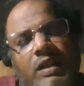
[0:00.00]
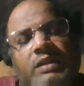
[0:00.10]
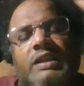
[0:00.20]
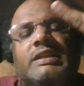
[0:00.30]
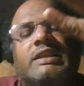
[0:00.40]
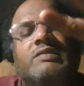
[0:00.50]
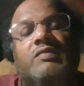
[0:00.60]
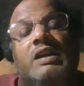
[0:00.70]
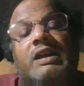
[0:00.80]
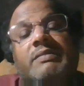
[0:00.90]
this is
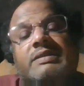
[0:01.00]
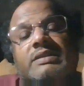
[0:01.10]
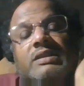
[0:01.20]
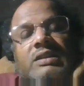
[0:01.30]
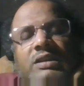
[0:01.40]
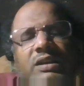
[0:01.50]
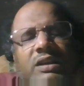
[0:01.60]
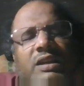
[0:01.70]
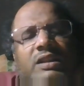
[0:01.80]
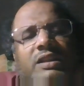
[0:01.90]
world basically.
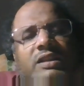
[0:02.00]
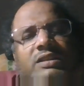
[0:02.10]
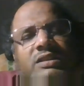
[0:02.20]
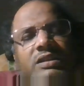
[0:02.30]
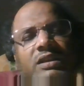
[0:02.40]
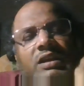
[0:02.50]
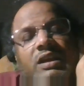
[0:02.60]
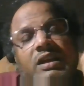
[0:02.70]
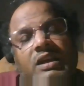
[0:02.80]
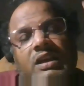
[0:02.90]
In this,
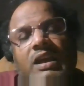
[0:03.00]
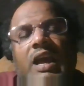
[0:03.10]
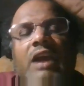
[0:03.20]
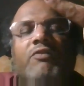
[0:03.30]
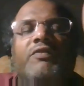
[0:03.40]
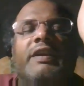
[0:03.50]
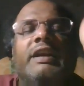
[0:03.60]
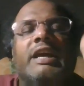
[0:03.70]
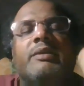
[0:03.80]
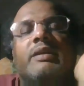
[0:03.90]
every
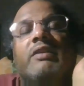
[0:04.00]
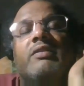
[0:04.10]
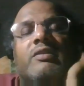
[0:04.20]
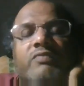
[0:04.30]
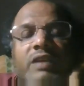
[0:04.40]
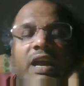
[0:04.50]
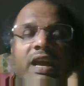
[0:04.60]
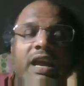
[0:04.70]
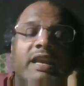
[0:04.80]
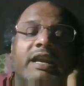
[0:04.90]
time,
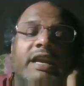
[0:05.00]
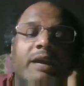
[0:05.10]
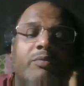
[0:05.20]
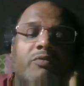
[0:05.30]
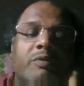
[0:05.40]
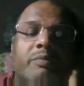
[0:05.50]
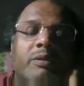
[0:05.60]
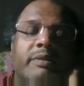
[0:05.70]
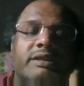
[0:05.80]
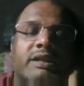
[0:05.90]
any type of people
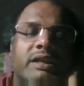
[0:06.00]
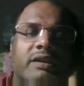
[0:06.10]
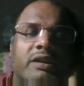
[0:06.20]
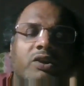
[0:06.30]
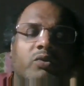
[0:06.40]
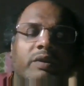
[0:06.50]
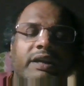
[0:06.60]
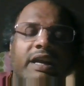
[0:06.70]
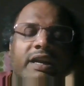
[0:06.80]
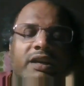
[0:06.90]
basically you will
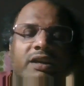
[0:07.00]
get.